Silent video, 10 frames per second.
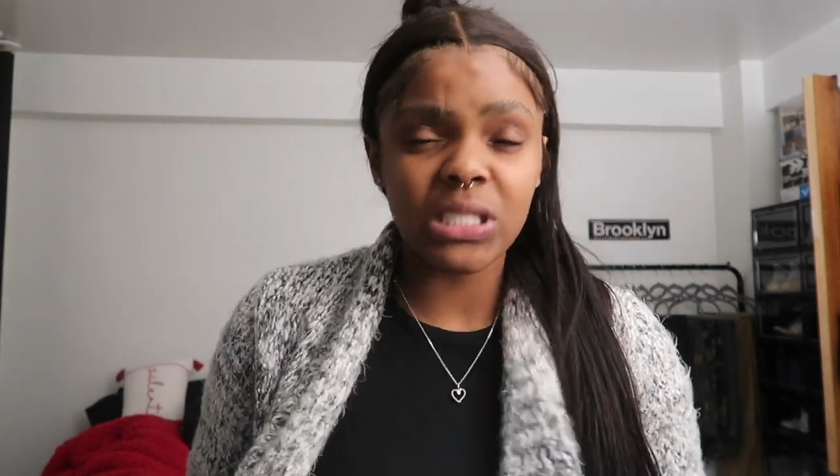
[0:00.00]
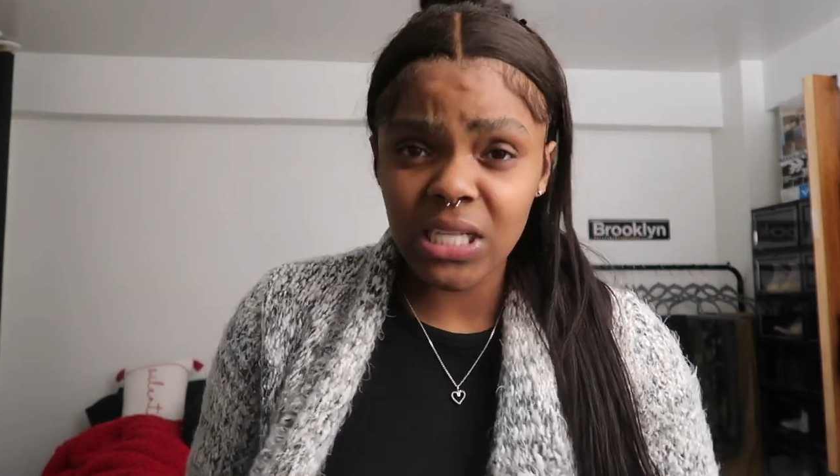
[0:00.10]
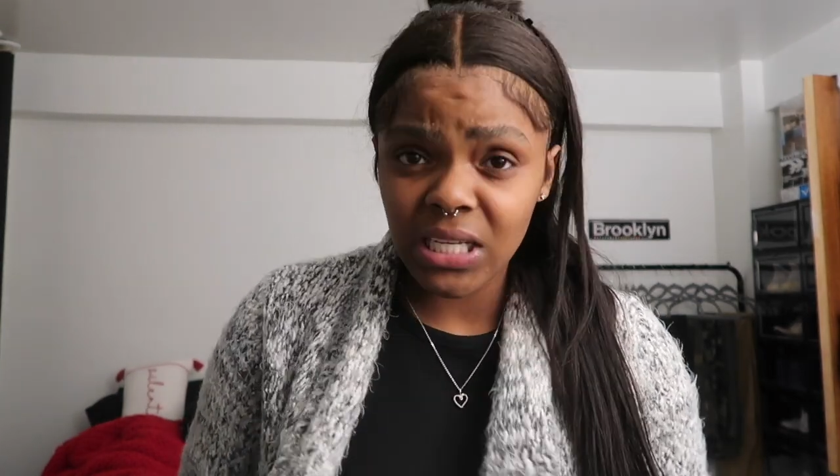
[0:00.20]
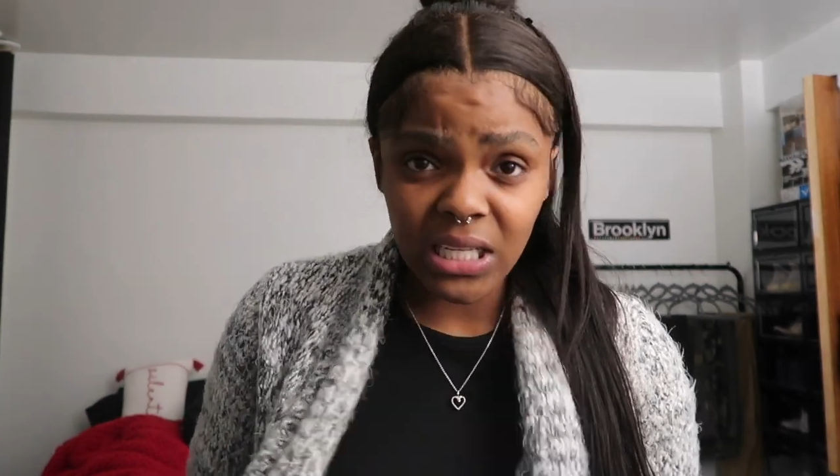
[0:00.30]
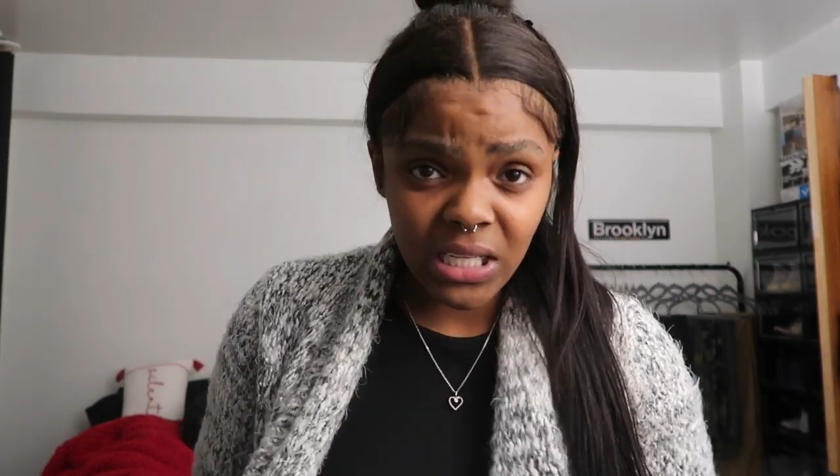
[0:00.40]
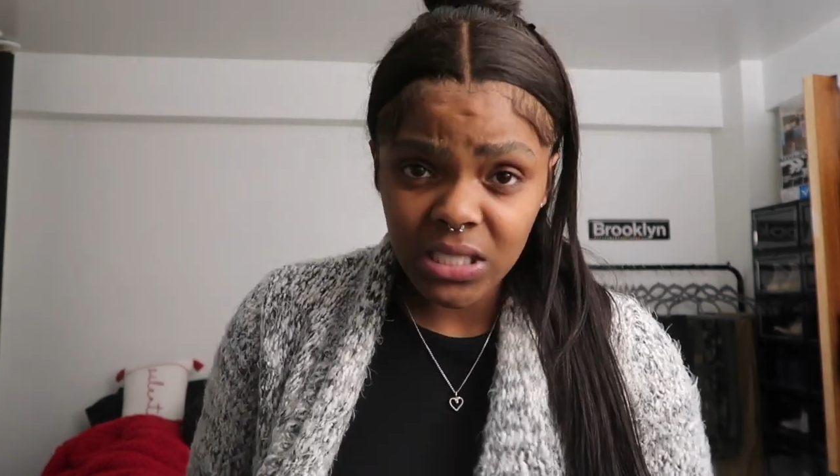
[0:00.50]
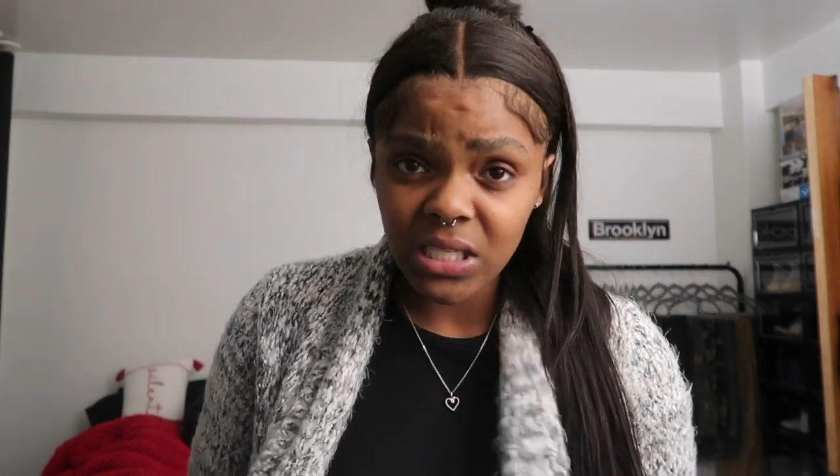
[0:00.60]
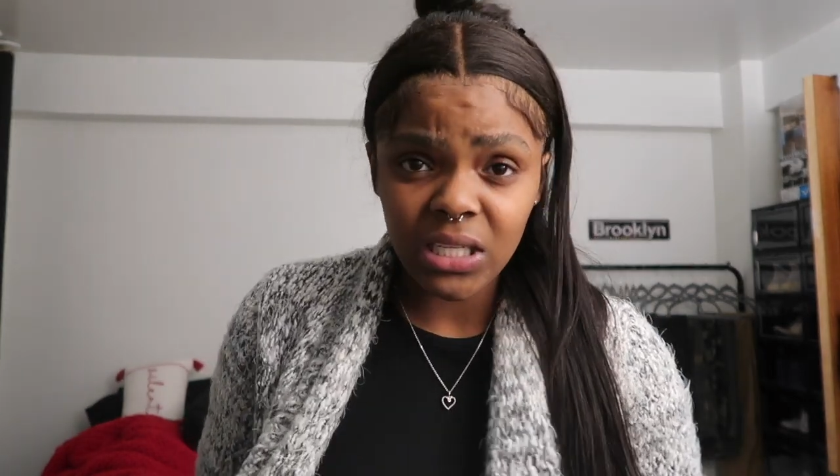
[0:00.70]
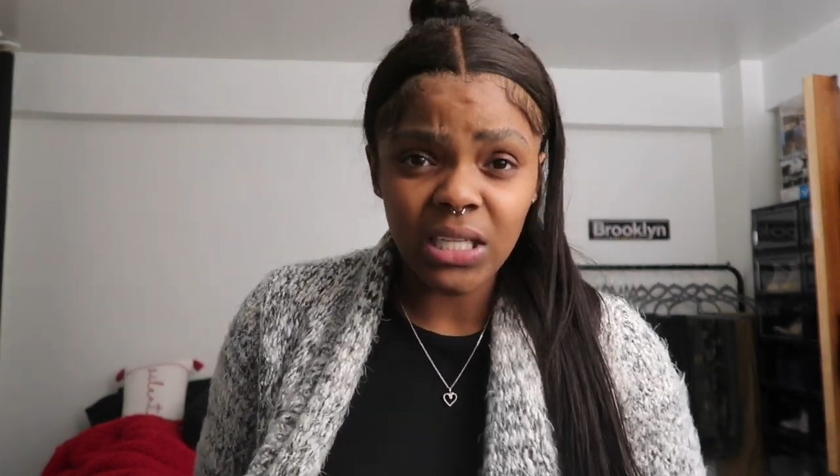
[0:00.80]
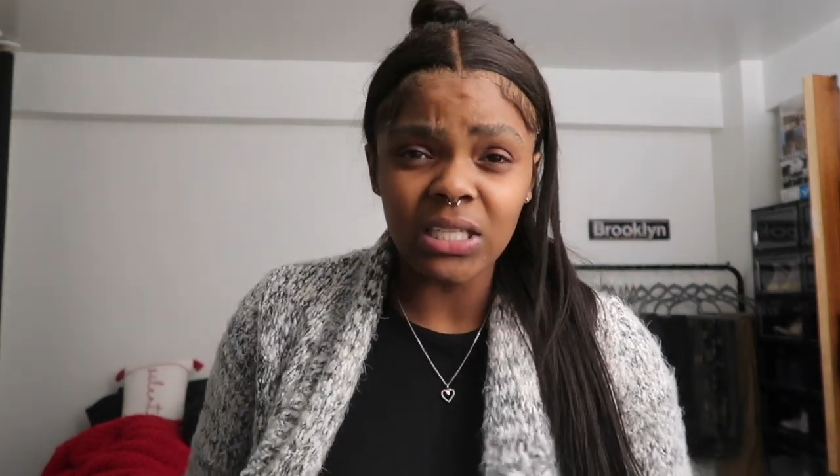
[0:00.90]
seen
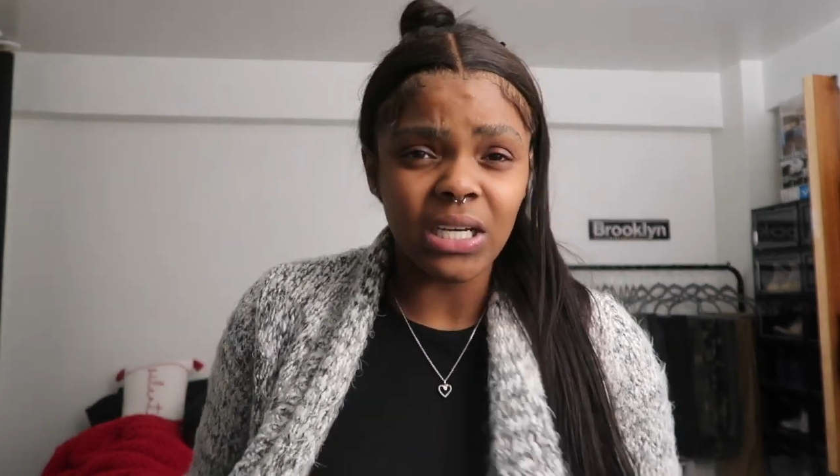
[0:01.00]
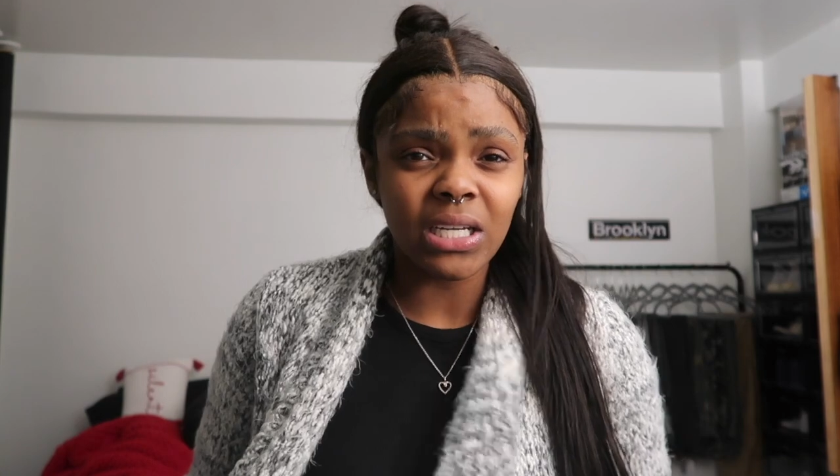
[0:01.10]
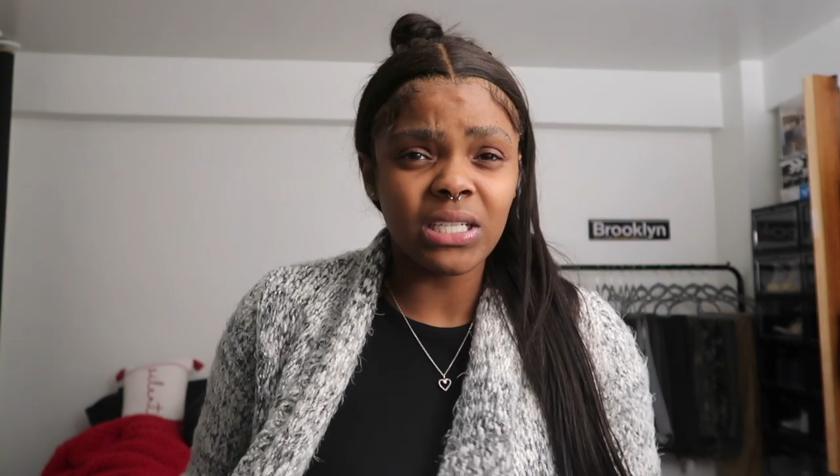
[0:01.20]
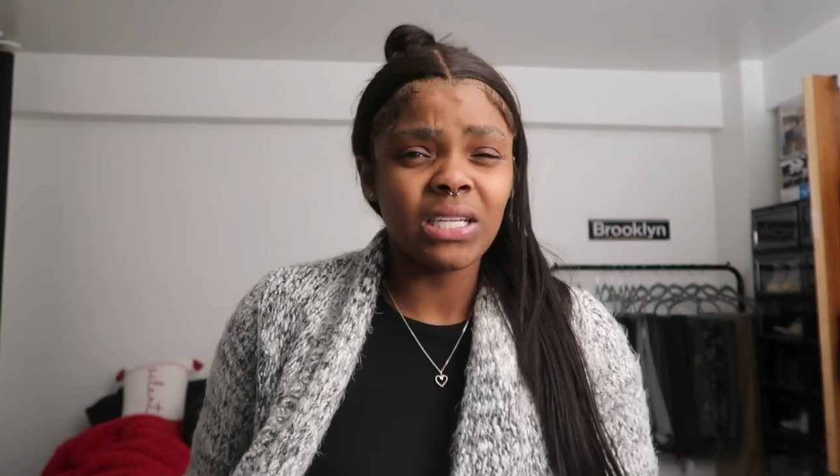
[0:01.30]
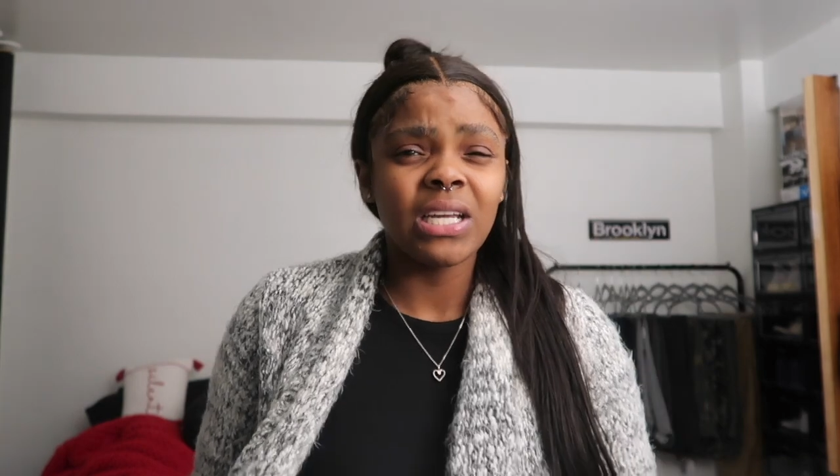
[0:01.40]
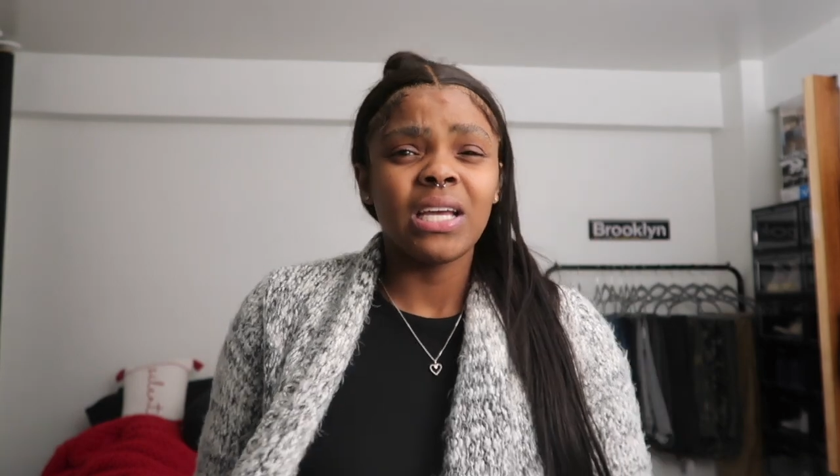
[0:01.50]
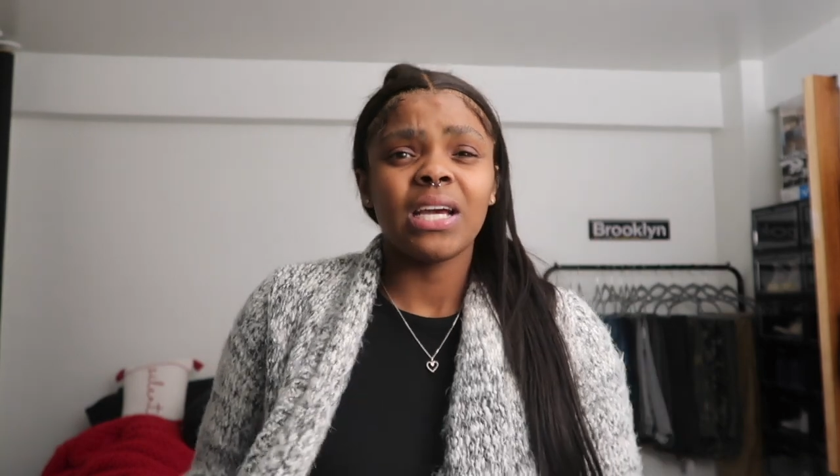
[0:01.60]
easily done,